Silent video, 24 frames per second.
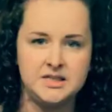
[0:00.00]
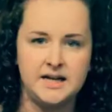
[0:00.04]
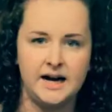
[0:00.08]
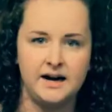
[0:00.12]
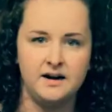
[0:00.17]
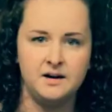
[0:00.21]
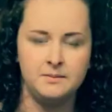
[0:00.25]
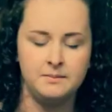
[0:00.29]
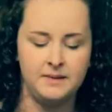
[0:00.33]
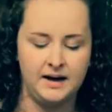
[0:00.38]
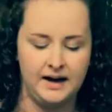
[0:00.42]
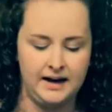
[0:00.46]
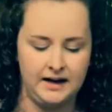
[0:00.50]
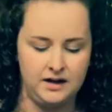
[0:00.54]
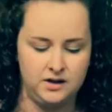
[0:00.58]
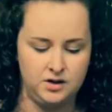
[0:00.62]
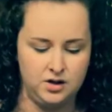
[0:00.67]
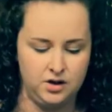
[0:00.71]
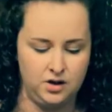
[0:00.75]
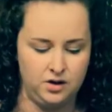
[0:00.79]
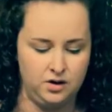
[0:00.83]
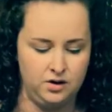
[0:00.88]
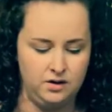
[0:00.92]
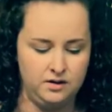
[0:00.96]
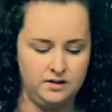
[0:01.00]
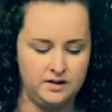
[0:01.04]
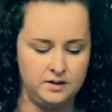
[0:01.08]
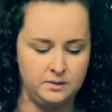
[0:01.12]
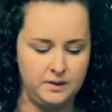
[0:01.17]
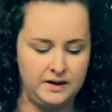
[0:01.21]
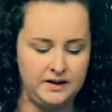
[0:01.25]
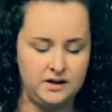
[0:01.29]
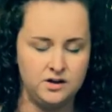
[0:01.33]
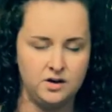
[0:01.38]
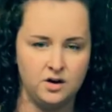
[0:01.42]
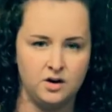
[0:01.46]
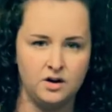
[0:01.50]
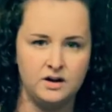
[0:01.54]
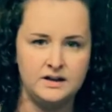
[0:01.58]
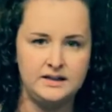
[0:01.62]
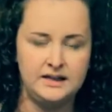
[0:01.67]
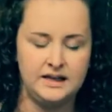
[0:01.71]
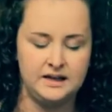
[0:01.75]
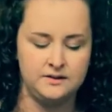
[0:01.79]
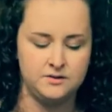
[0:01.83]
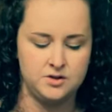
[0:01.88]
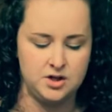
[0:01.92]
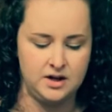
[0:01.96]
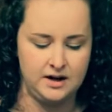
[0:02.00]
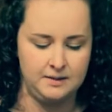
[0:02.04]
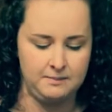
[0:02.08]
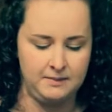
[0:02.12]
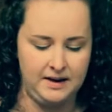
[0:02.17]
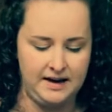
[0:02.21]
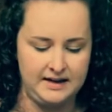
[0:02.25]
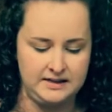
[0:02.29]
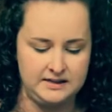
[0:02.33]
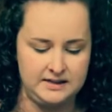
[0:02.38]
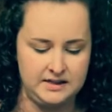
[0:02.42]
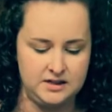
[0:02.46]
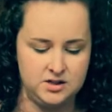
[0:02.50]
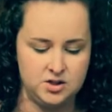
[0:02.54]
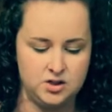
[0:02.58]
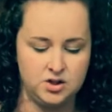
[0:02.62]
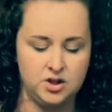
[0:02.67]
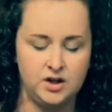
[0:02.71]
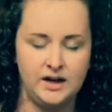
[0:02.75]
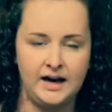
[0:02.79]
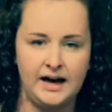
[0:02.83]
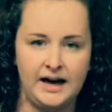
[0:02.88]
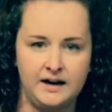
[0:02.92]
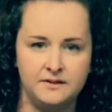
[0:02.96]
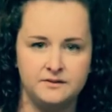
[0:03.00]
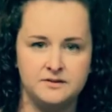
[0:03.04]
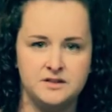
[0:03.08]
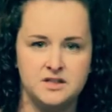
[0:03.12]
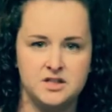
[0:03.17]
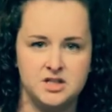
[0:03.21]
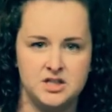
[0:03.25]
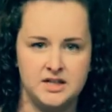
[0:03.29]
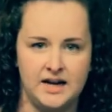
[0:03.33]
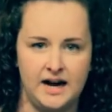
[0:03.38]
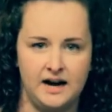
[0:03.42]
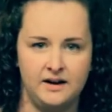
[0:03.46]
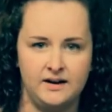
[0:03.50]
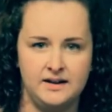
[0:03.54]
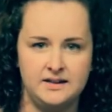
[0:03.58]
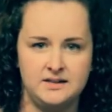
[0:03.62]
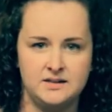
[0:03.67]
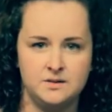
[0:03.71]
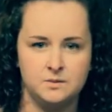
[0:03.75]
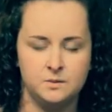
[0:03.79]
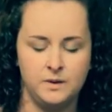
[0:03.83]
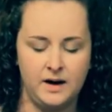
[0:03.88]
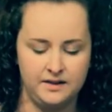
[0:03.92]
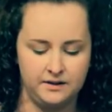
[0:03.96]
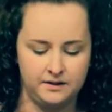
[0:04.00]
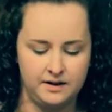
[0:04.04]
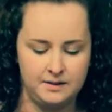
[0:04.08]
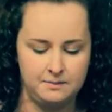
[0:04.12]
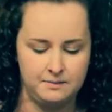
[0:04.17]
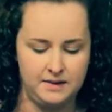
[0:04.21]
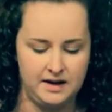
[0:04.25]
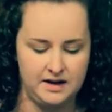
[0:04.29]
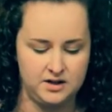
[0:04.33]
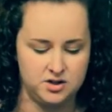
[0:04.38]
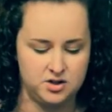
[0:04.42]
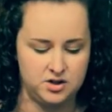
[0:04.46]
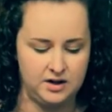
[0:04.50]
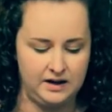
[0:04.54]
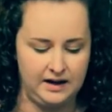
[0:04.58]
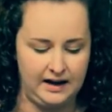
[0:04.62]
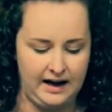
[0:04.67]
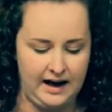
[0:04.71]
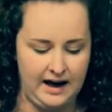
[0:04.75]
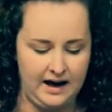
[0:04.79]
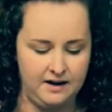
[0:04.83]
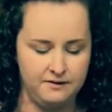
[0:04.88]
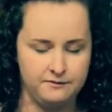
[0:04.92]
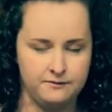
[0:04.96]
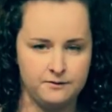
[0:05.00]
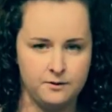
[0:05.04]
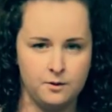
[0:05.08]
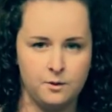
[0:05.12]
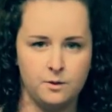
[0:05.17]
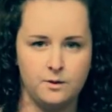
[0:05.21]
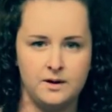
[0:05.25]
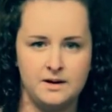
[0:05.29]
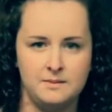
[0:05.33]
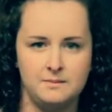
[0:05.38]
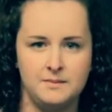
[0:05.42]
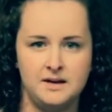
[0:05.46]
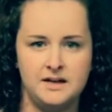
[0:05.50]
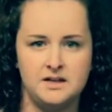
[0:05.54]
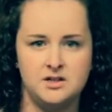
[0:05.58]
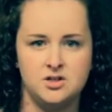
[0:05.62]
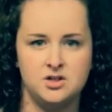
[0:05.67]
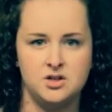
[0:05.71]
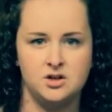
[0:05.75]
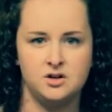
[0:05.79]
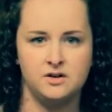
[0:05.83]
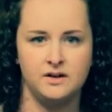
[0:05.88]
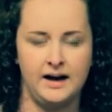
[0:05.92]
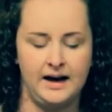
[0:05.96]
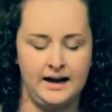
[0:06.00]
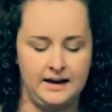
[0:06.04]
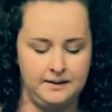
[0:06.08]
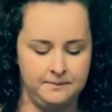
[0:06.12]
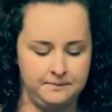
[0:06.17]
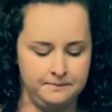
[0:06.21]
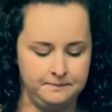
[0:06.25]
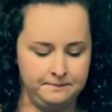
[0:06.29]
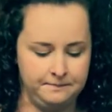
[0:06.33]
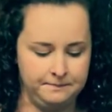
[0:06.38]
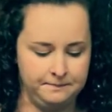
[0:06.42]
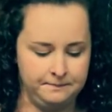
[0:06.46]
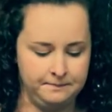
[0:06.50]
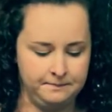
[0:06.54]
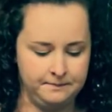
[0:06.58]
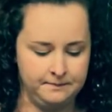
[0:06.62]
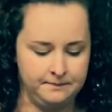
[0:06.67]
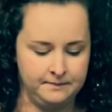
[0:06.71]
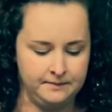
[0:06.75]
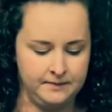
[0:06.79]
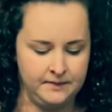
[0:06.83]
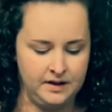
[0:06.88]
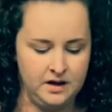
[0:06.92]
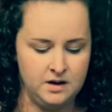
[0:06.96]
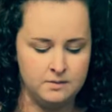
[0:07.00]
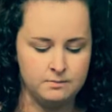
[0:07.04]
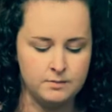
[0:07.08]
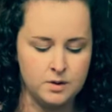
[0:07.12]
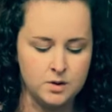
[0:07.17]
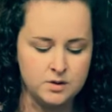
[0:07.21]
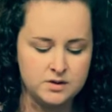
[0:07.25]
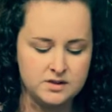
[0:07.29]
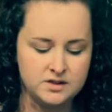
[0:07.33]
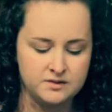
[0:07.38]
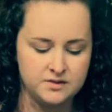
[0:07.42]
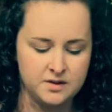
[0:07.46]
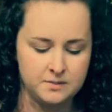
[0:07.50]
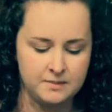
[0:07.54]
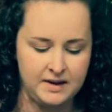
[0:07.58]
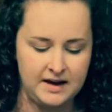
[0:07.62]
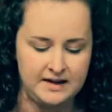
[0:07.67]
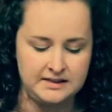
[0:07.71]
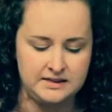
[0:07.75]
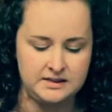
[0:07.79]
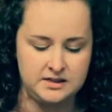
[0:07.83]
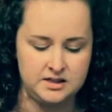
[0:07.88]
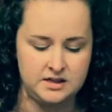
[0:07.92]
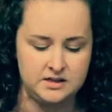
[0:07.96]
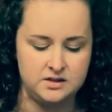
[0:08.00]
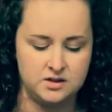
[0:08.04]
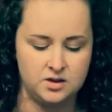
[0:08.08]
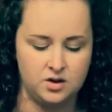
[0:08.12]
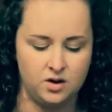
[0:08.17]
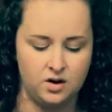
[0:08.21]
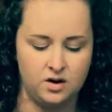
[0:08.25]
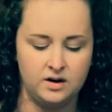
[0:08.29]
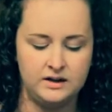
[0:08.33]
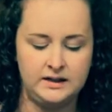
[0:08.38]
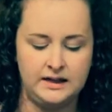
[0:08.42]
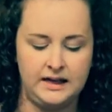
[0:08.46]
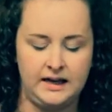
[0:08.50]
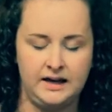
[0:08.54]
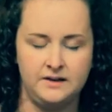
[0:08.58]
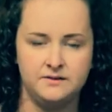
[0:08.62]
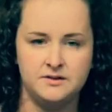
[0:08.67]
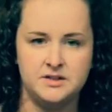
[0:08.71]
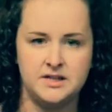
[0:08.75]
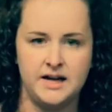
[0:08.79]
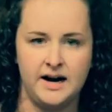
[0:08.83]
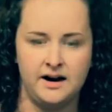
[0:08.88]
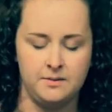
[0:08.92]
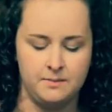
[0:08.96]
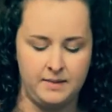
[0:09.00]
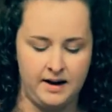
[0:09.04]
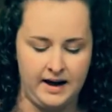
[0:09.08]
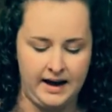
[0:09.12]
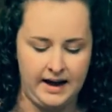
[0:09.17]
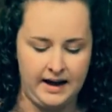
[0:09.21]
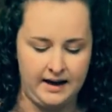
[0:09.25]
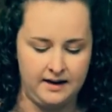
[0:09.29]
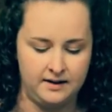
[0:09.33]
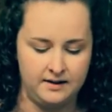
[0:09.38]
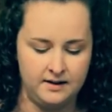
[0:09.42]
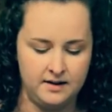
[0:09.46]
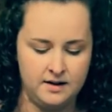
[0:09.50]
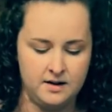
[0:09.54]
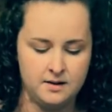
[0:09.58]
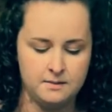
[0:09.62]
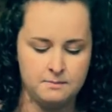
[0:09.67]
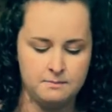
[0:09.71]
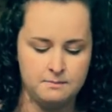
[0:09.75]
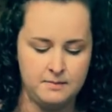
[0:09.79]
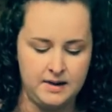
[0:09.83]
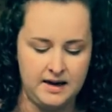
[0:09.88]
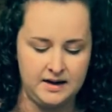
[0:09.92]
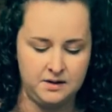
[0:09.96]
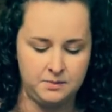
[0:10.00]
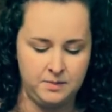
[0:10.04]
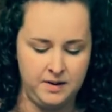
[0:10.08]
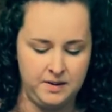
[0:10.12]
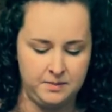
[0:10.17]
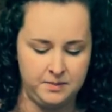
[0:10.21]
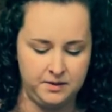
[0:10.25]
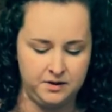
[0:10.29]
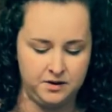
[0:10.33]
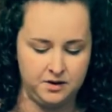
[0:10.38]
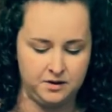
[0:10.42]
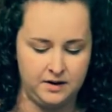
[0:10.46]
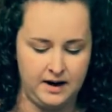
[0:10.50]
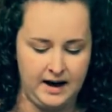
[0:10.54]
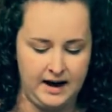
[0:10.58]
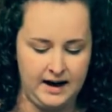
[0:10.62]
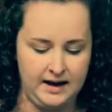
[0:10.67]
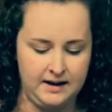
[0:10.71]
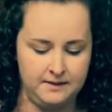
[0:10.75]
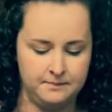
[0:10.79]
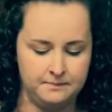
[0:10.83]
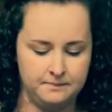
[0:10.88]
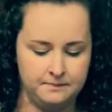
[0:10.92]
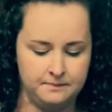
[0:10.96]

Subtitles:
Jeremiah knew that when God gives you a message, you have to share it, whether it makes you laugh or it makes you cry. Most of the messages God gave Jeremiah made people cry.